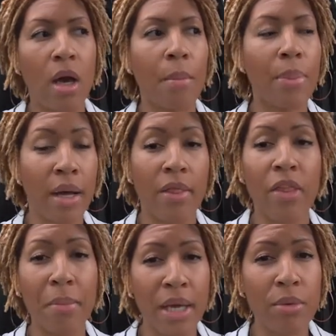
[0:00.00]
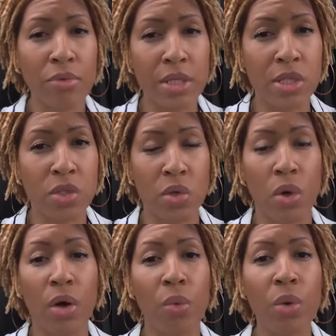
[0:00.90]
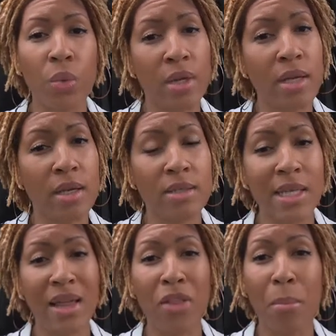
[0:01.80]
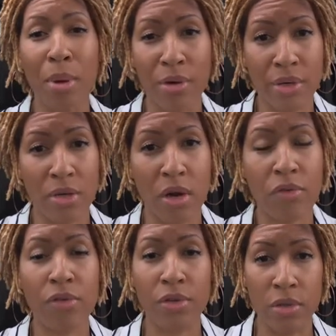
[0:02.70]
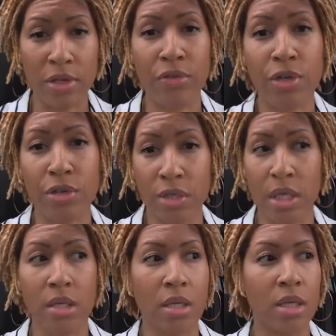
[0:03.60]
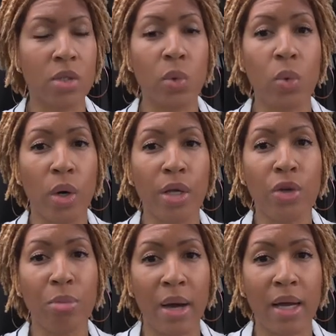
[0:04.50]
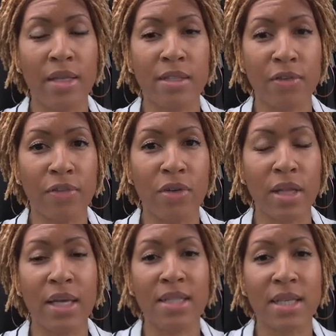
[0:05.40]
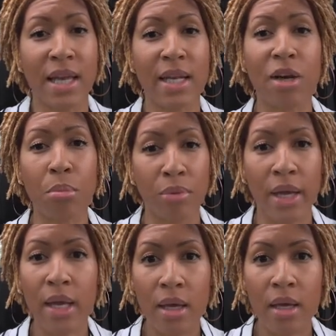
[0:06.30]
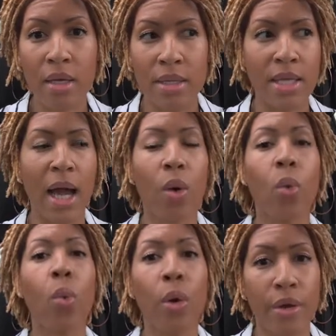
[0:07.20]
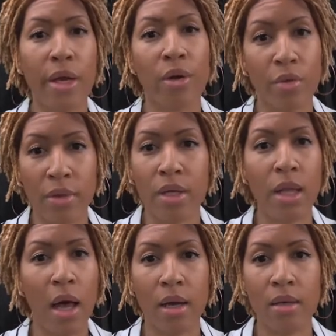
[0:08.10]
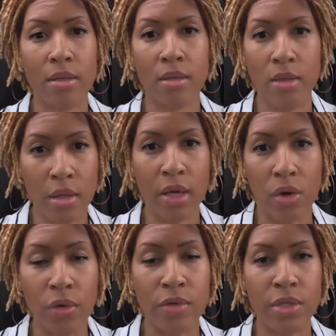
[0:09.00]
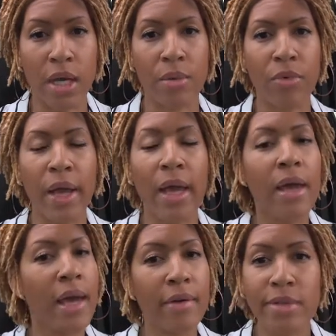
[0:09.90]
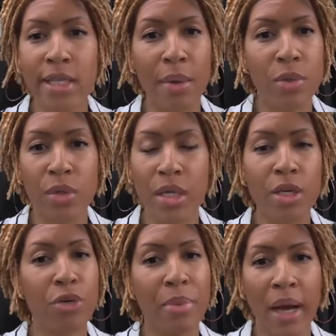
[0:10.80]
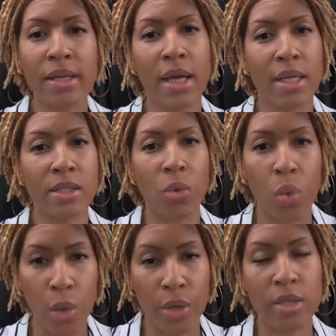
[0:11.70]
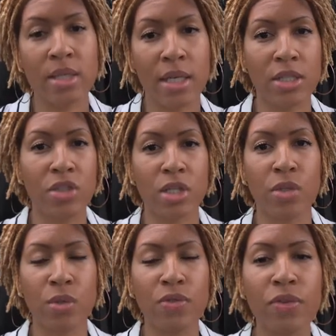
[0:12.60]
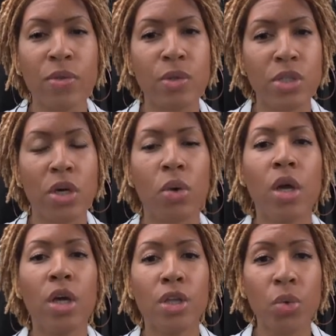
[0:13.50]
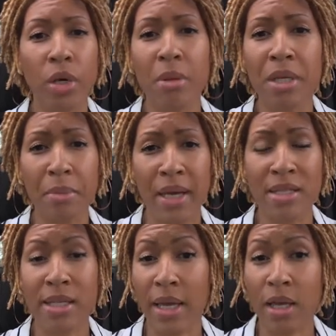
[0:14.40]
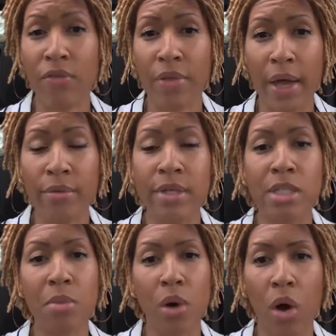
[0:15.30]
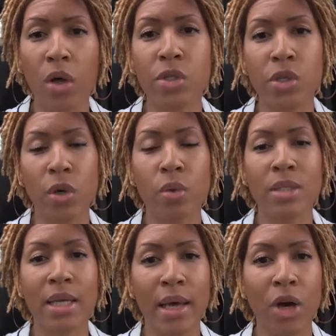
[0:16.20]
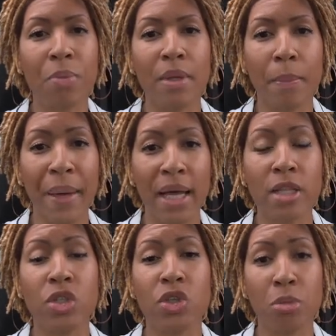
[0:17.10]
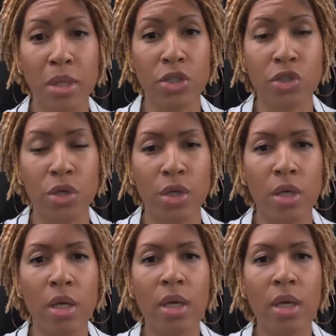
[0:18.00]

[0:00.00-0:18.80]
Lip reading: But the main reasons are, we want to take the burden off of your liver, your kidneys. We want your body to feel like it's getting a break, not working around the clock like overtime, right? Every time you eat, your body has to work to digest those foods. So you want to minimize snacking for that reason, but also to help balance your blood sugar.